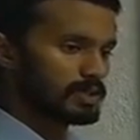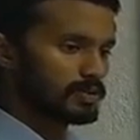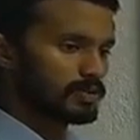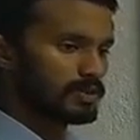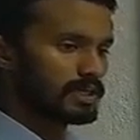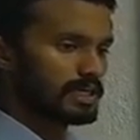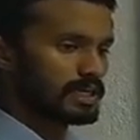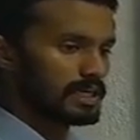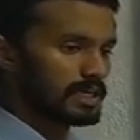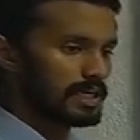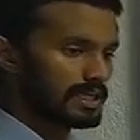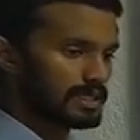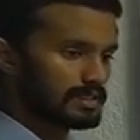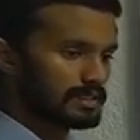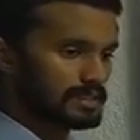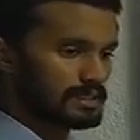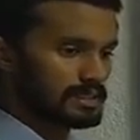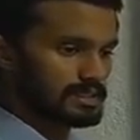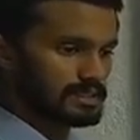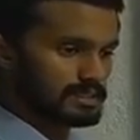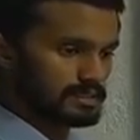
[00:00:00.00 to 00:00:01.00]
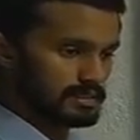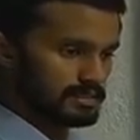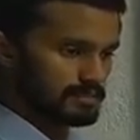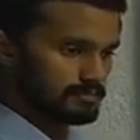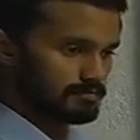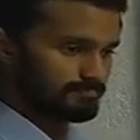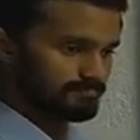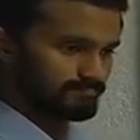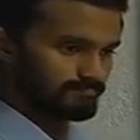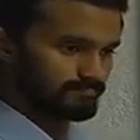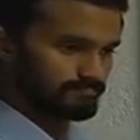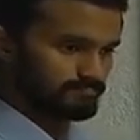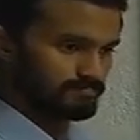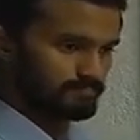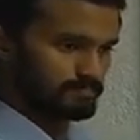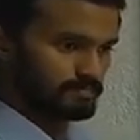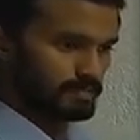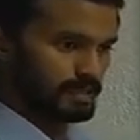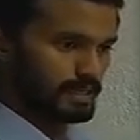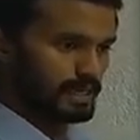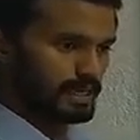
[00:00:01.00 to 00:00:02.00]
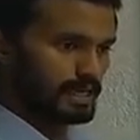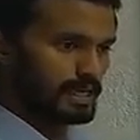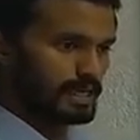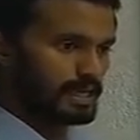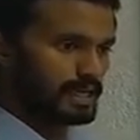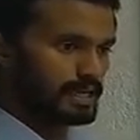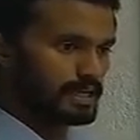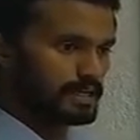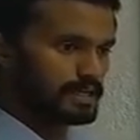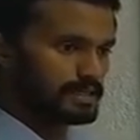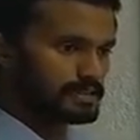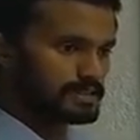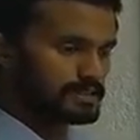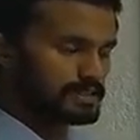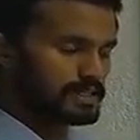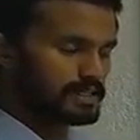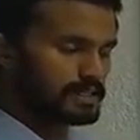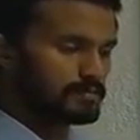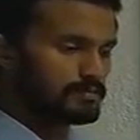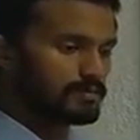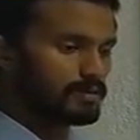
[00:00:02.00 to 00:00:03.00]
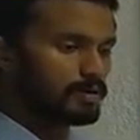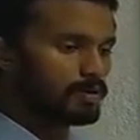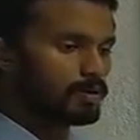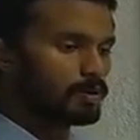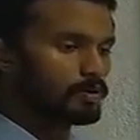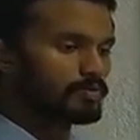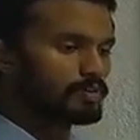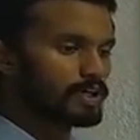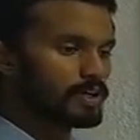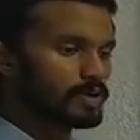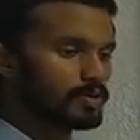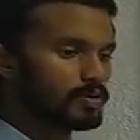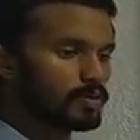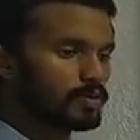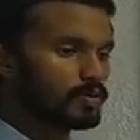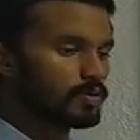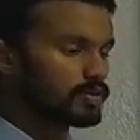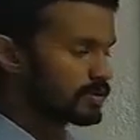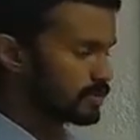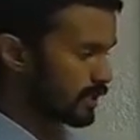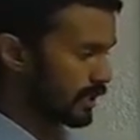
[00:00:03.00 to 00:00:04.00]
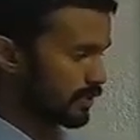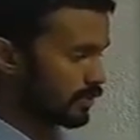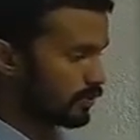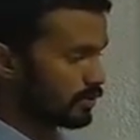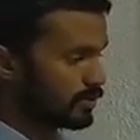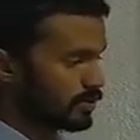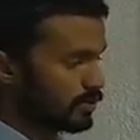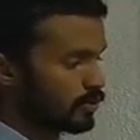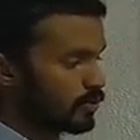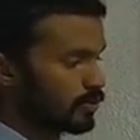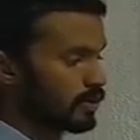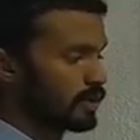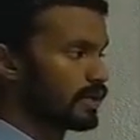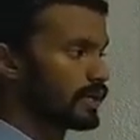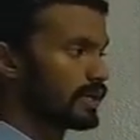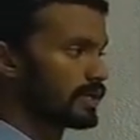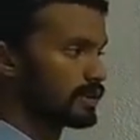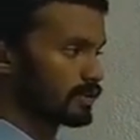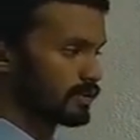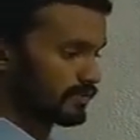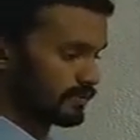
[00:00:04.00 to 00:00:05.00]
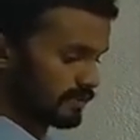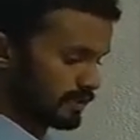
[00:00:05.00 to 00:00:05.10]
per unit length is a sigma over 2. I know the total length